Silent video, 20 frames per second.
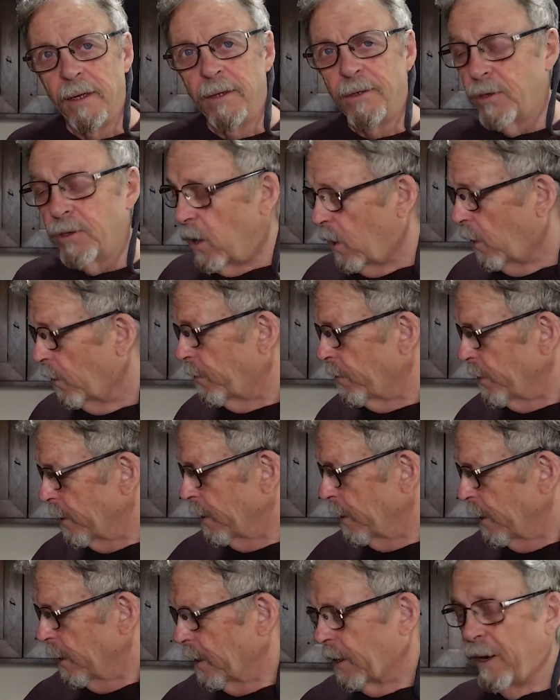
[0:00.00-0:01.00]
So
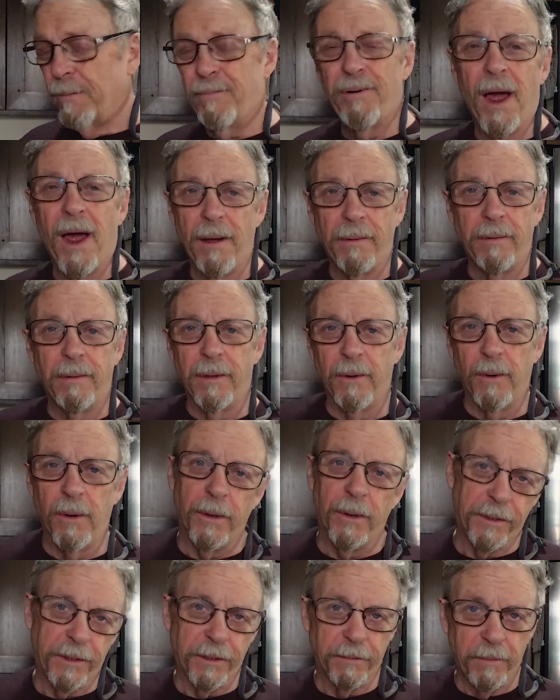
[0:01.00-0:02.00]
it probably
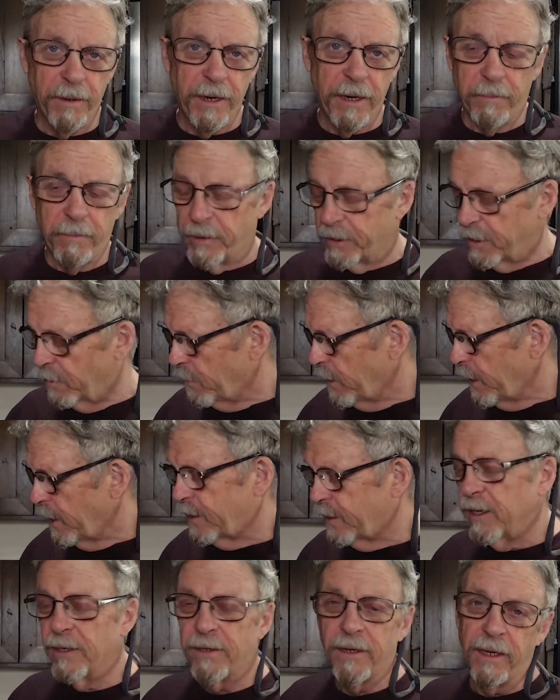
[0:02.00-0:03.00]
will with the meat, but the
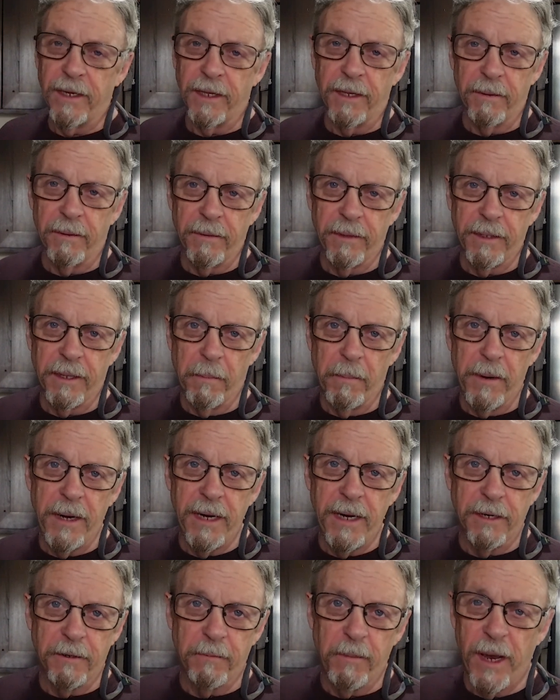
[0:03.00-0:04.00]
meat does the
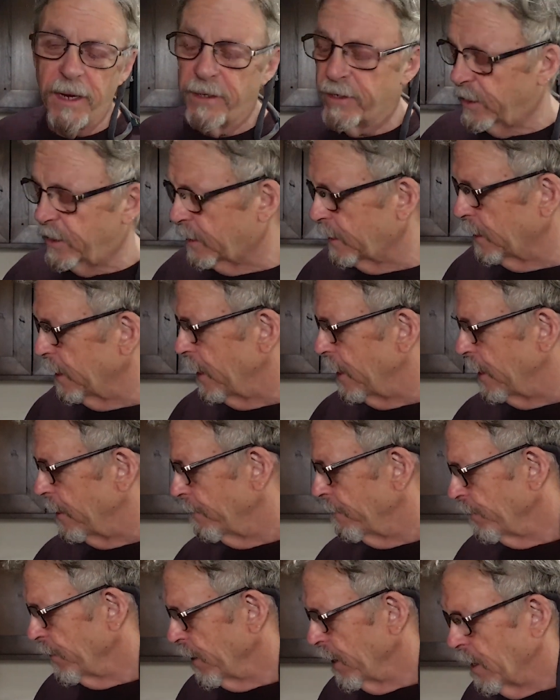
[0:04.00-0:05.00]
meat is basically,
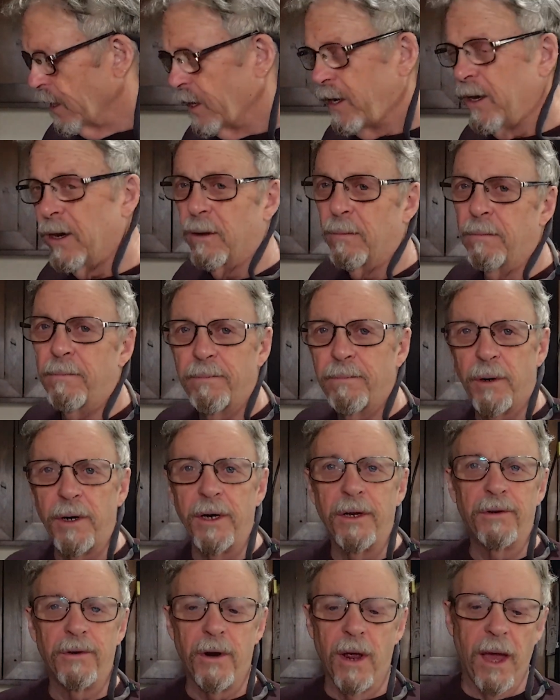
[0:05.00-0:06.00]
you know,
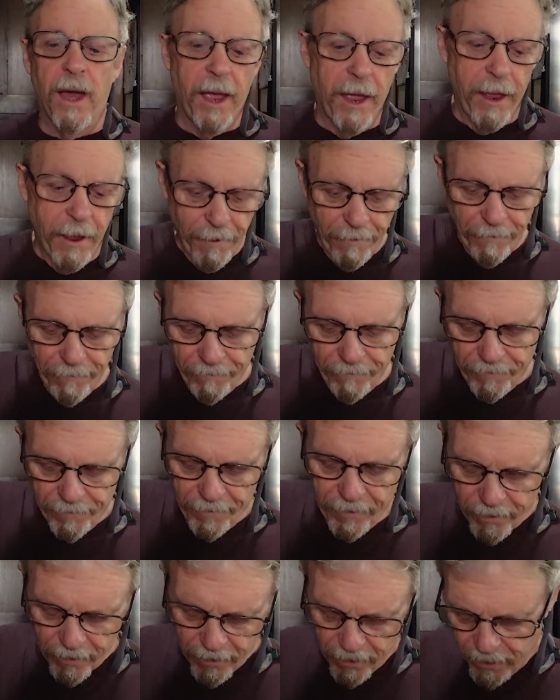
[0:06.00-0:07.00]
pretty dry.
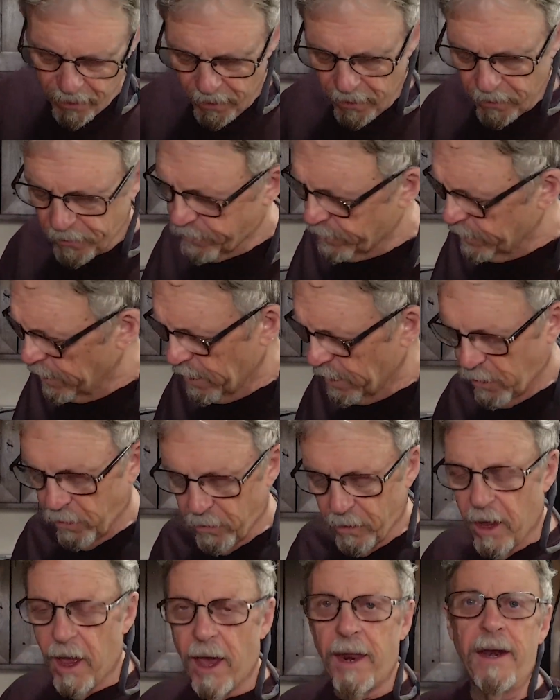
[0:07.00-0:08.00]
not a
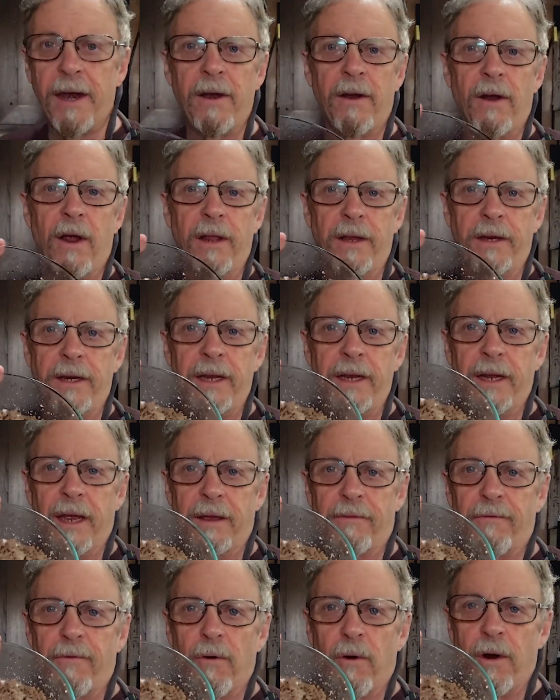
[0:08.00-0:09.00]
whole lot in there. I only need like
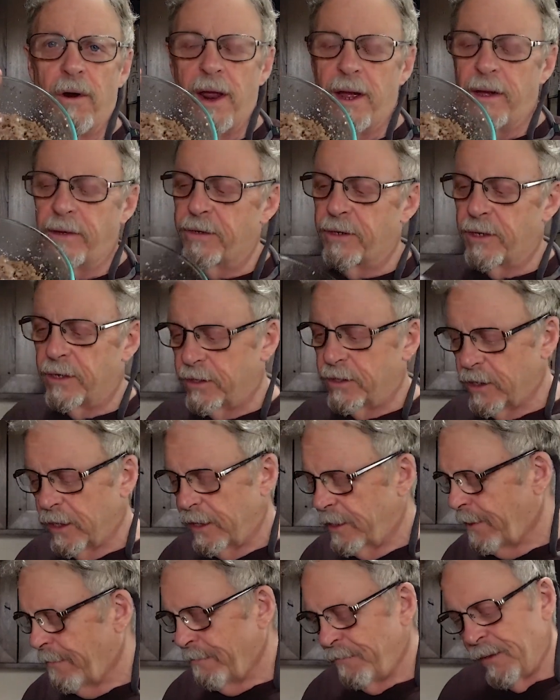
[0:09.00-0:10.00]
four ounces.
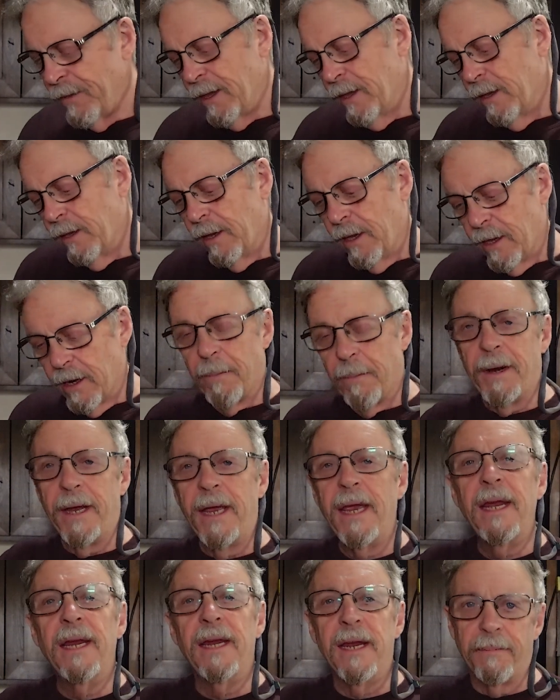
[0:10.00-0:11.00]
And I'm going to
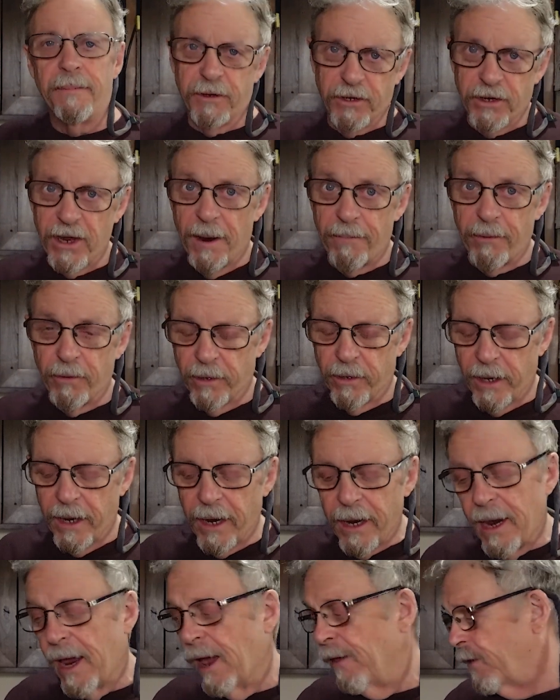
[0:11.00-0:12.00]
heat it up
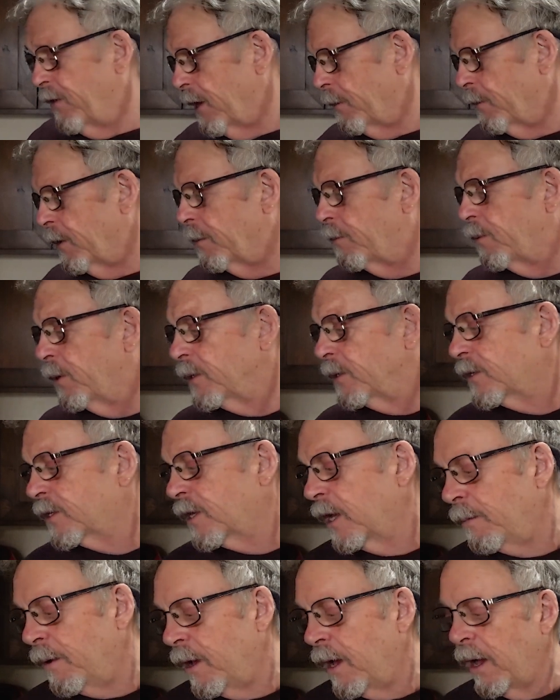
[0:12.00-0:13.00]
separately, and then I'm going to put
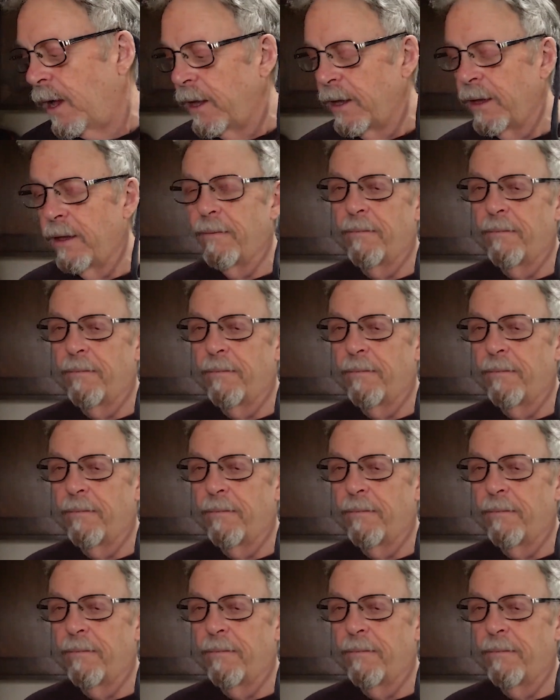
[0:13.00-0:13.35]
some uh,